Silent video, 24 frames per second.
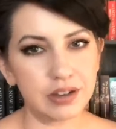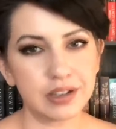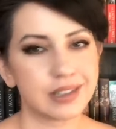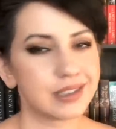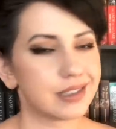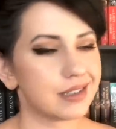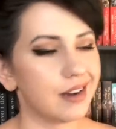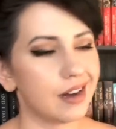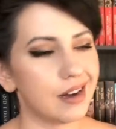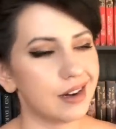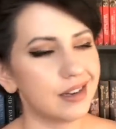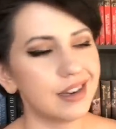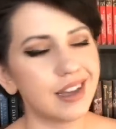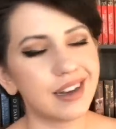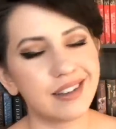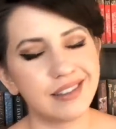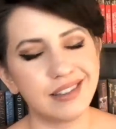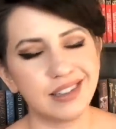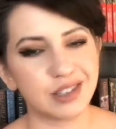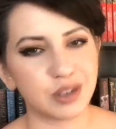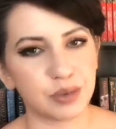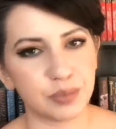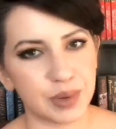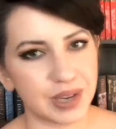It's not, none
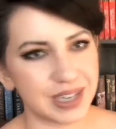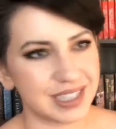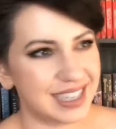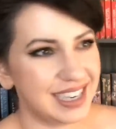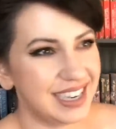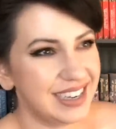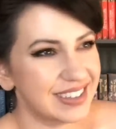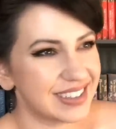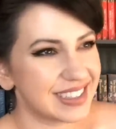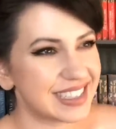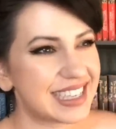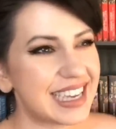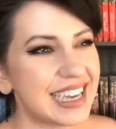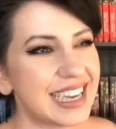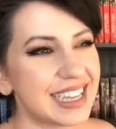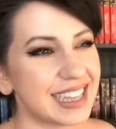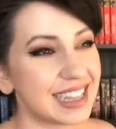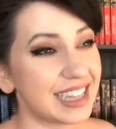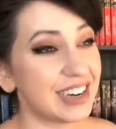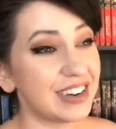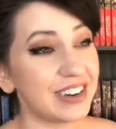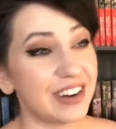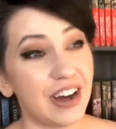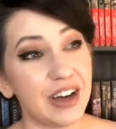of these are big deals.
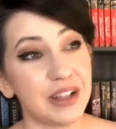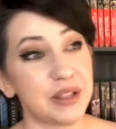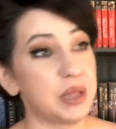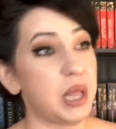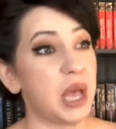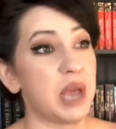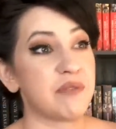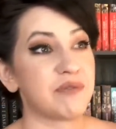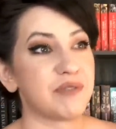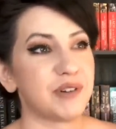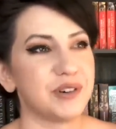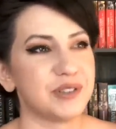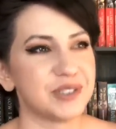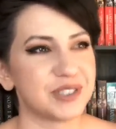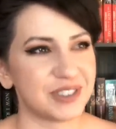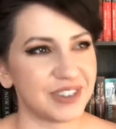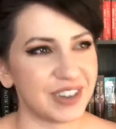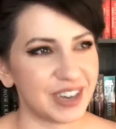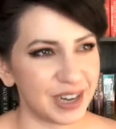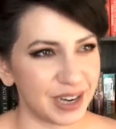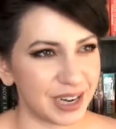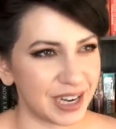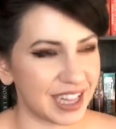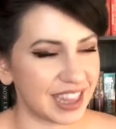They're not life
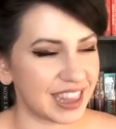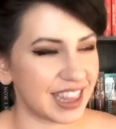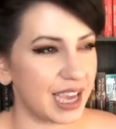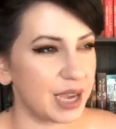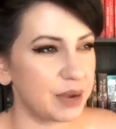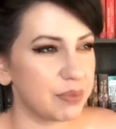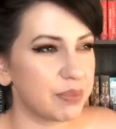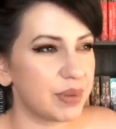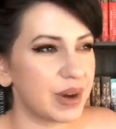altering or anything.